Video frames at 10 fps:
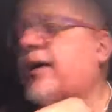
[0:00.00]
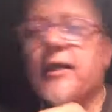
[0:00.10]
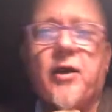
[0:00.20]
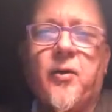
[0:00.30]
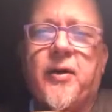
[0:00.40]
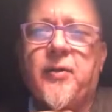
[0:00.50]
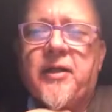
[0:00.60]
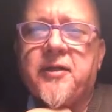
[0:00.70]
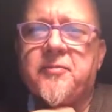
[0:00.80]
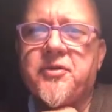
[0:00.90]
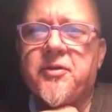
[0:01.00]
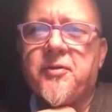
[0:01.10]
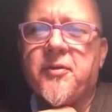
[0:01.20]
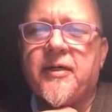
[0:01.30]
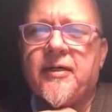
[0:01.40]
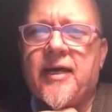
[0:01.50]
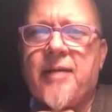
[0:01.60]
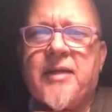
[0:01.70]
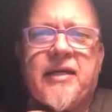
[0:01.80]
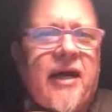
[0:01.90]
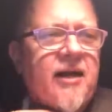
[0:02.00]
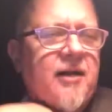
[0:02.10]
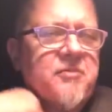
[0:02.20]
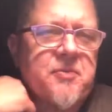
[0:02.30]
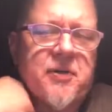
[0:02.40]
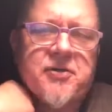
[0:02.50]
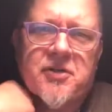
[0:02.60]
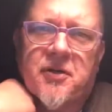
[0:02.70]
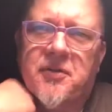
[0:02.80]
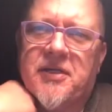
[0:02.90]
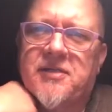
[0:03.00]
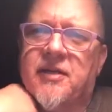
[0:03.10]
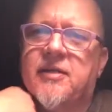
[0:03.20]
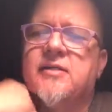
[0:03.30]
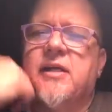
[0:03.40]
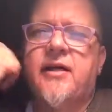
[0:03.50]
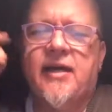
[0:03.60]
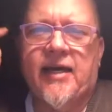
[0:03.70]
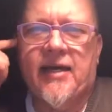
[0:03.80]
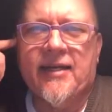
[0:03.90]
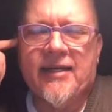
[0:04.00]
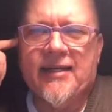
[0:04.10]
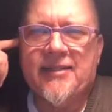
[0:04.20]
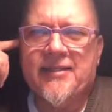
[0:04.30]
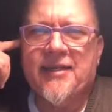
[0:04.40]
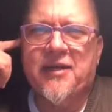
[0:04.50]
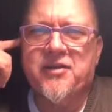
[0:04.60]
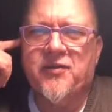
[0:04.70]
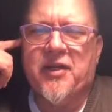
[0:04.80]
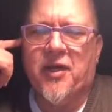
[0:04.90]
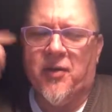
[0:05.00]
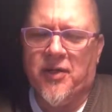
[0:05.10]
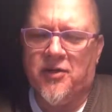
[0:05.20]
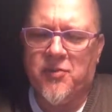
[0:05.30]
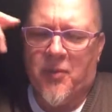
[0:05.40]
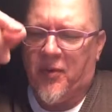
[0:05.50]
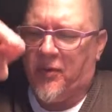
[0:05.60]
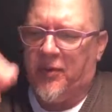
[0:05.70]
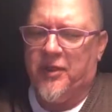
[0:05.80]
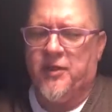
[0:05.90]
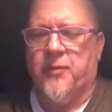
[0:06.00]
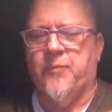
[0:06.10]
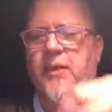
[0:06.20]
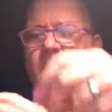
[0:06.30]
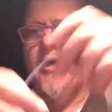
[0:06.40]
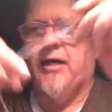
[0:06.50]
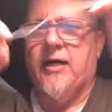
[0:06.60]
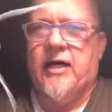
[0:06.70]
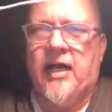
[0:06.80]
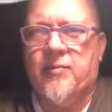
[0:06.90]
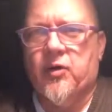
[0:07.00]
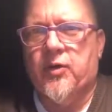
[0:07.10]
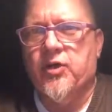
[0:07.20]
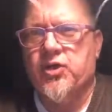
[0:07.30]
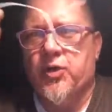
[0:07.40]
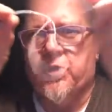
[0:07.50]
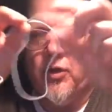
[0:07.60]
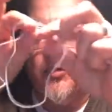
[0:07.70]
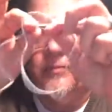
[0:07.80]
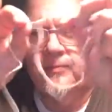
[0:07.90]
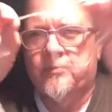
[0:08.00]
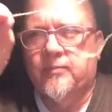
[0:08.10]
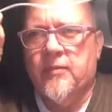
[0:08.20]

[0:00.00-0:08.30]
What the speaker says: Hello and welcome to I'm a Dad, I'm supposed to know these things, and in today's video here's what we're going to do. I am going to show you